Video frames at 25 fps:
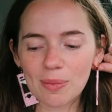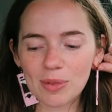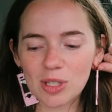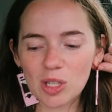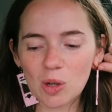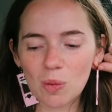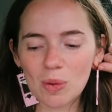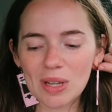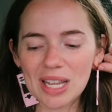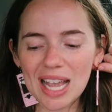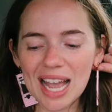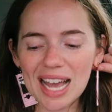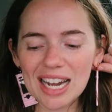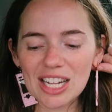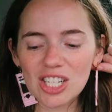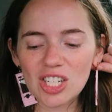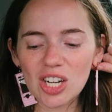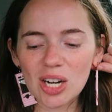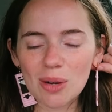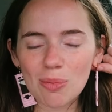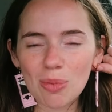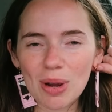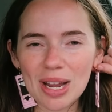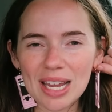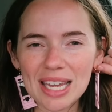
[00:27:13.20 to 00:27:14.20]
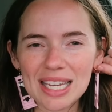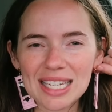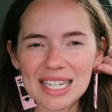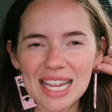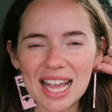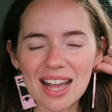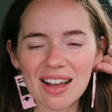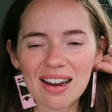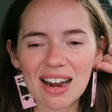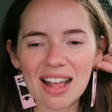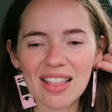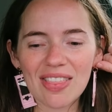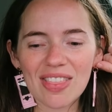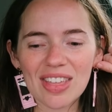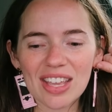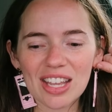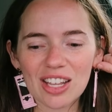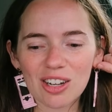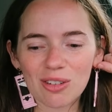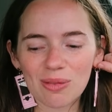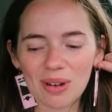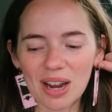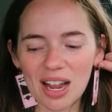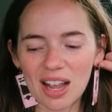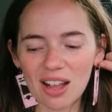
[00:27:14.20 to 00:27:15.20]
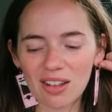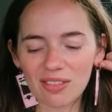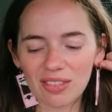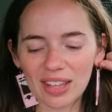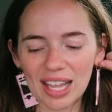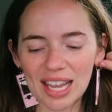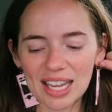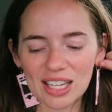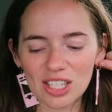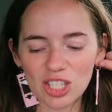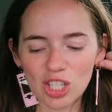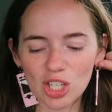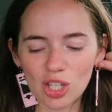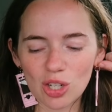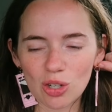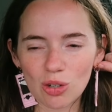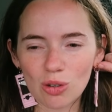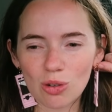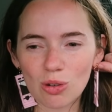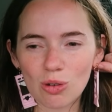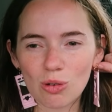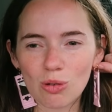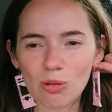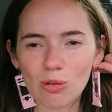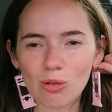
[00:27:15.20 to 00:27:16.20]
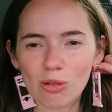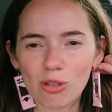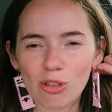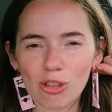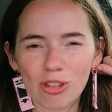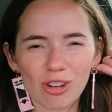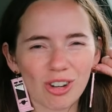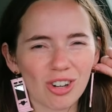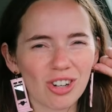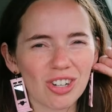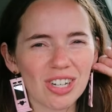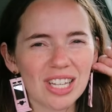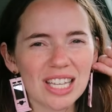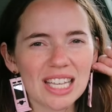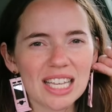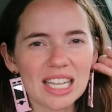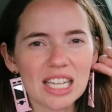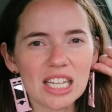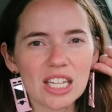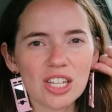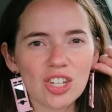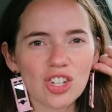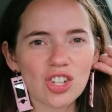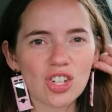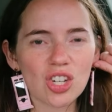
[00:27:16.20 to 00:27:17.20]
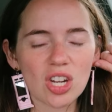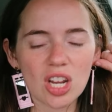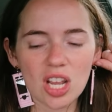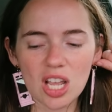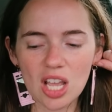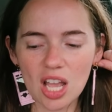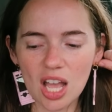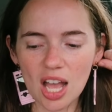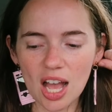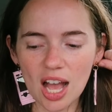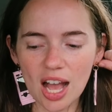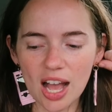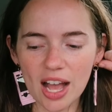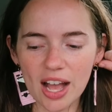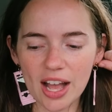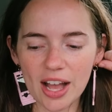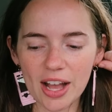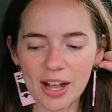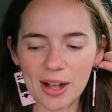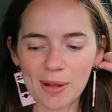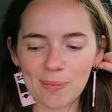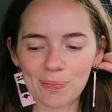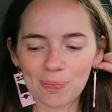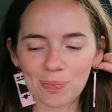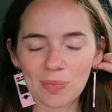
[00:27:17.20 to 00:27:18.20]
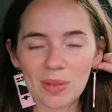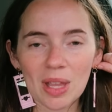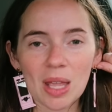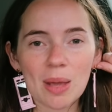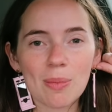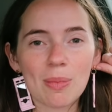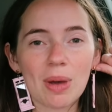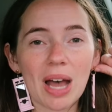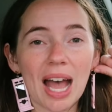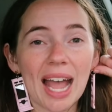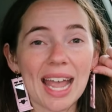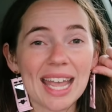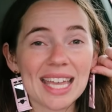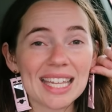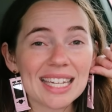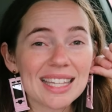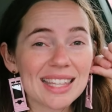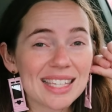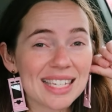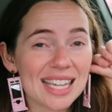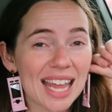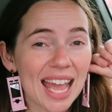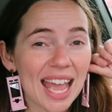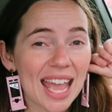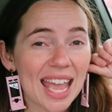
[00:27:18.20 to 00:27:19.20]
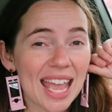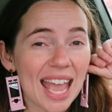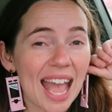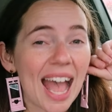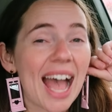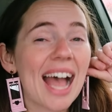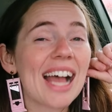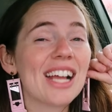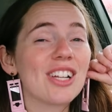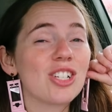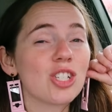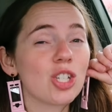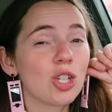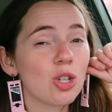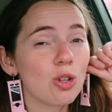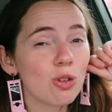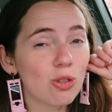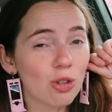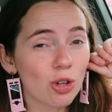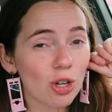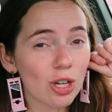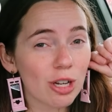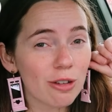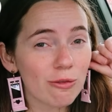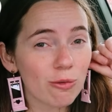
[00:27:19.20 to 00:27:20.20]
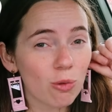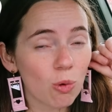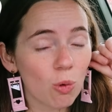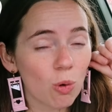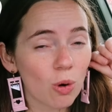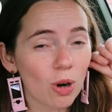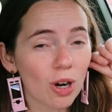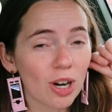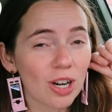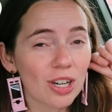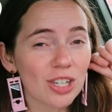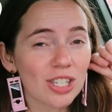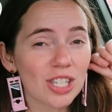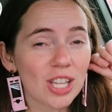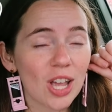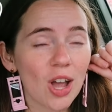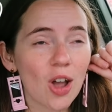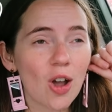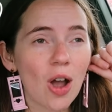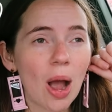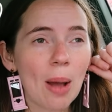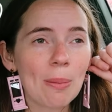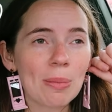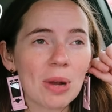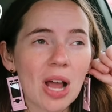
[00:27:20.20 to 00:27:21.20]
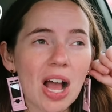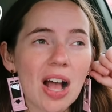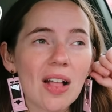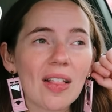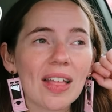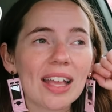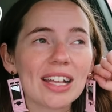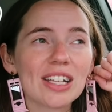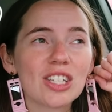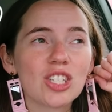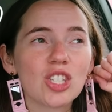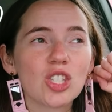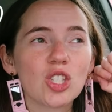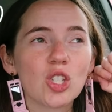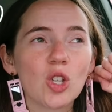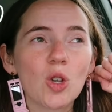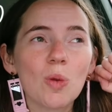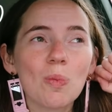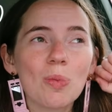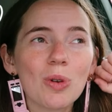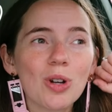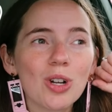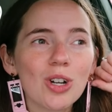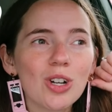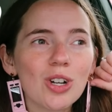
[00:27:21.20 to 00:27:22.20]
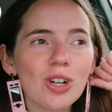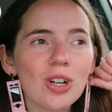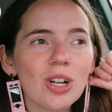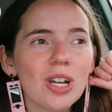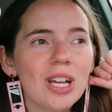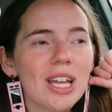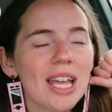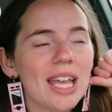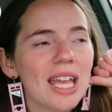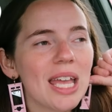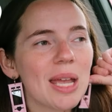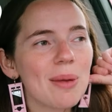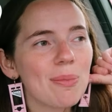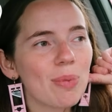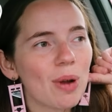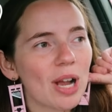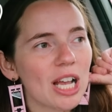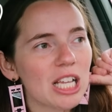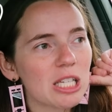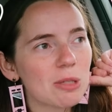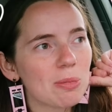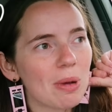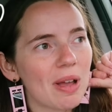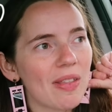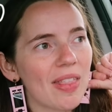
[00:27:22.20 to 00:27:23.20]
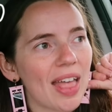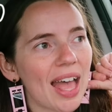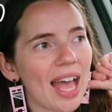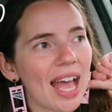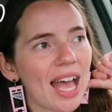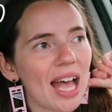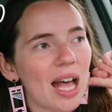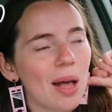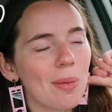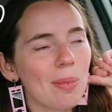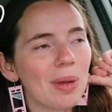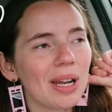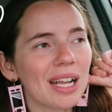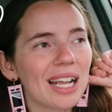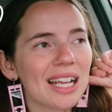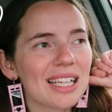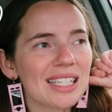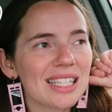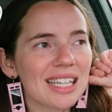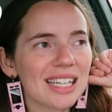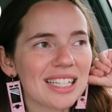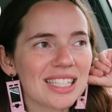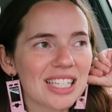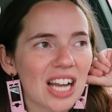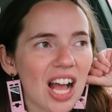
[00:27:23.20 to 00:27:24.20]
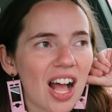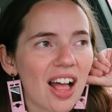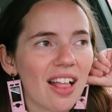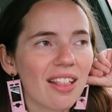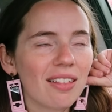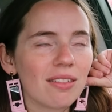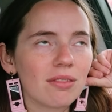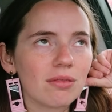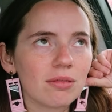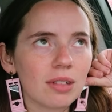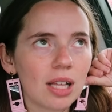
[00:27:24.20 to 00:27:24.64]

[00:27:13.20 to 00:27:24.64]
So we kind of started breaking down, I think at around like 2:30-ish. But I ended the day at 2:34. So I'm not like super impressed by that, but I guess like it's not